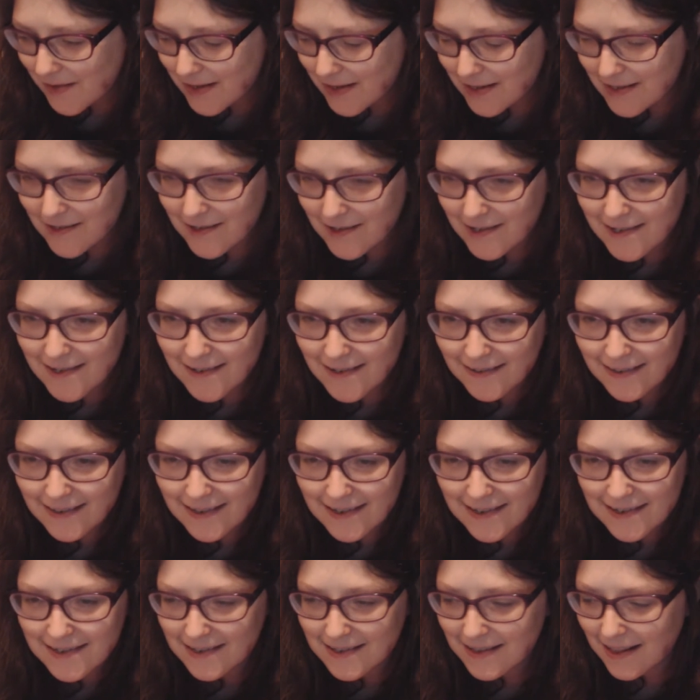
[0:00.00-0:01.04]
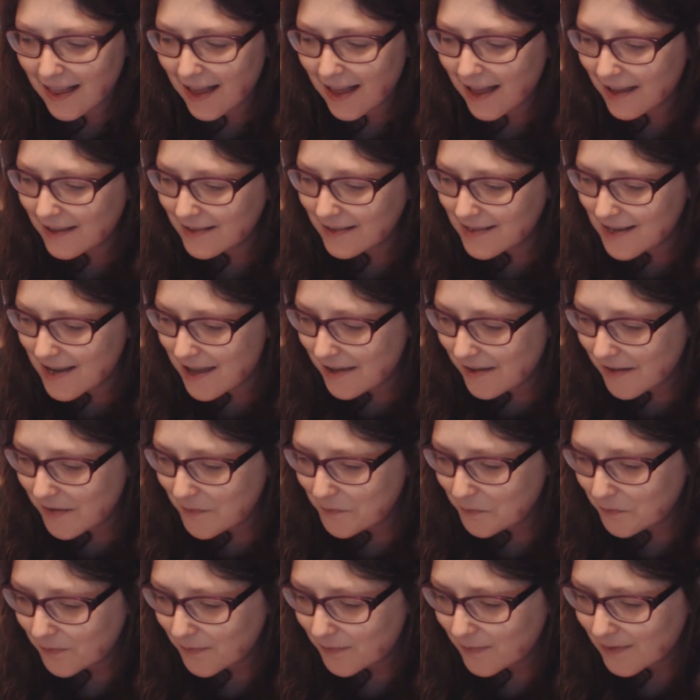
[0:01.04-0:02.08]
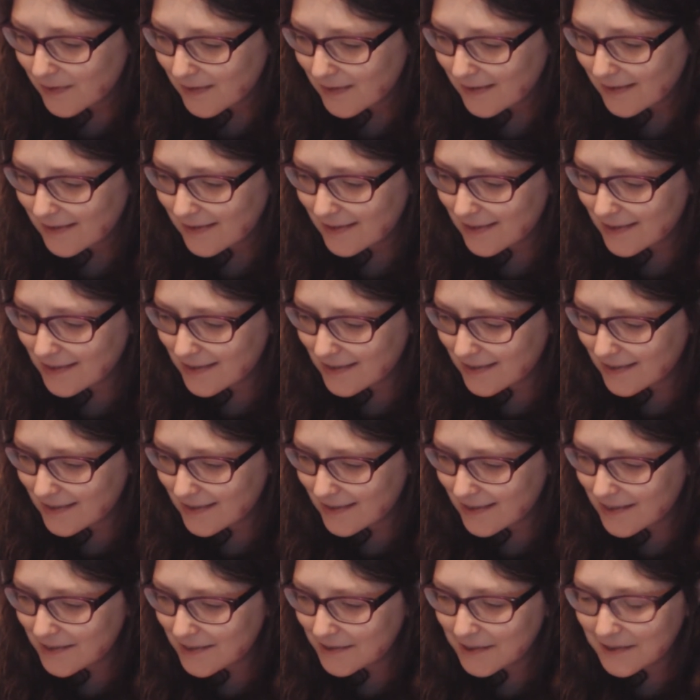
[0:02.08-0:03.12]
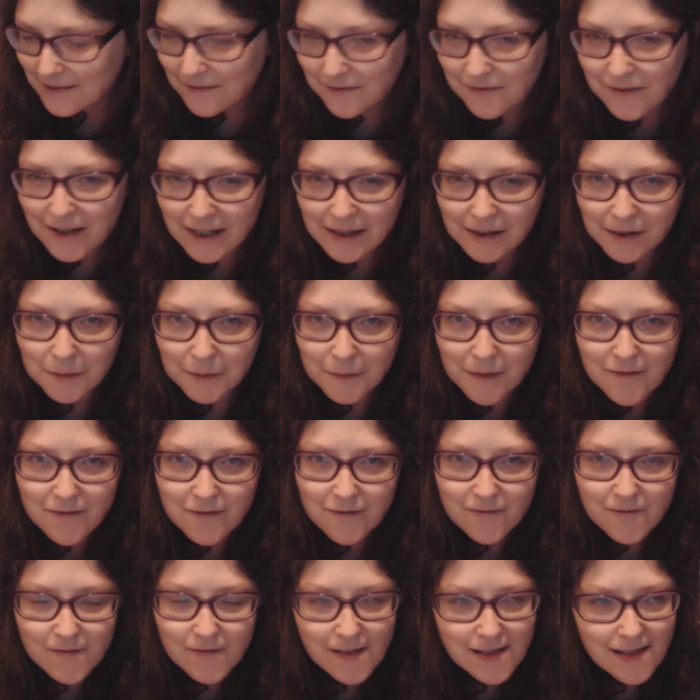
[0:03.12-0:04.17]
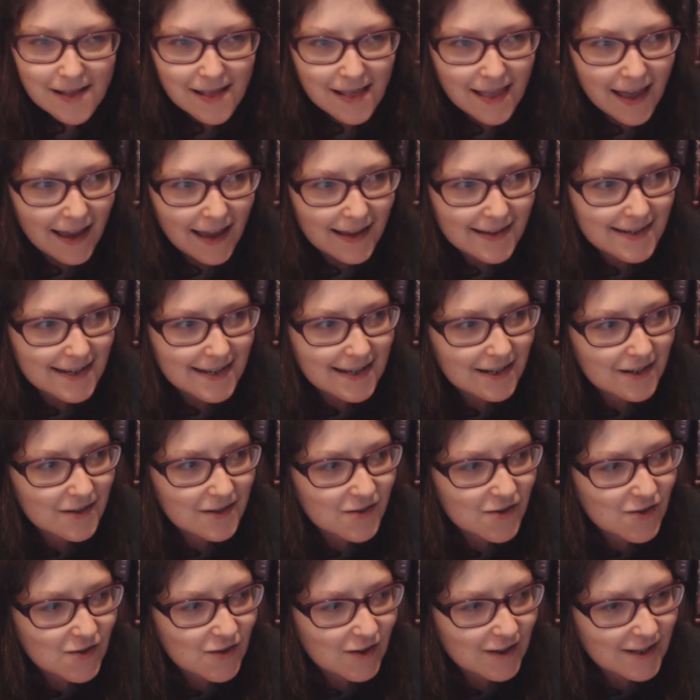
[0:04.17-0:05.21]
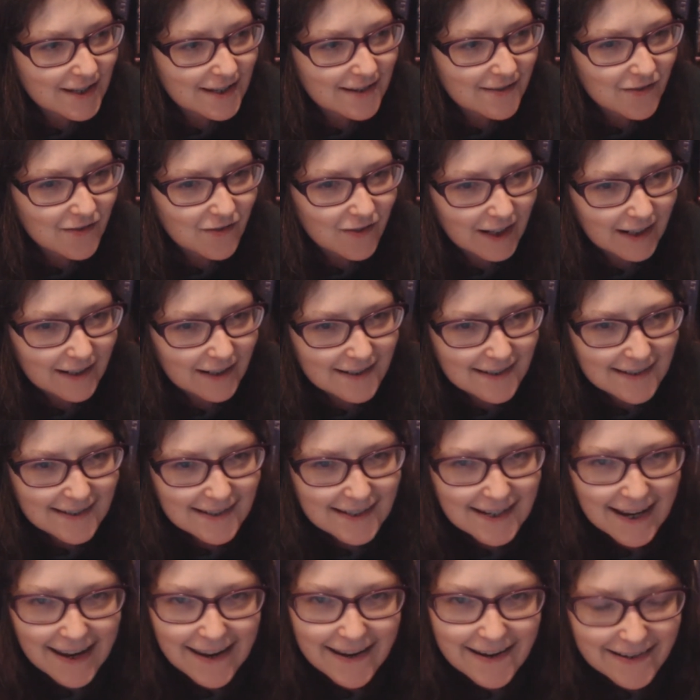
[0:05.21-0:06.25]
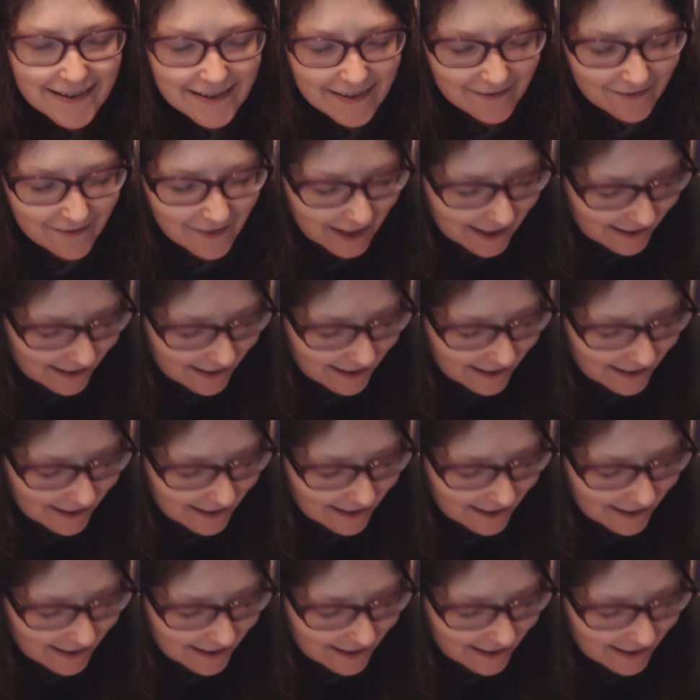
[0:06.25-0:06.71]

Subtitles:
when she's young, she used to fiddle with like deconstructing things and changing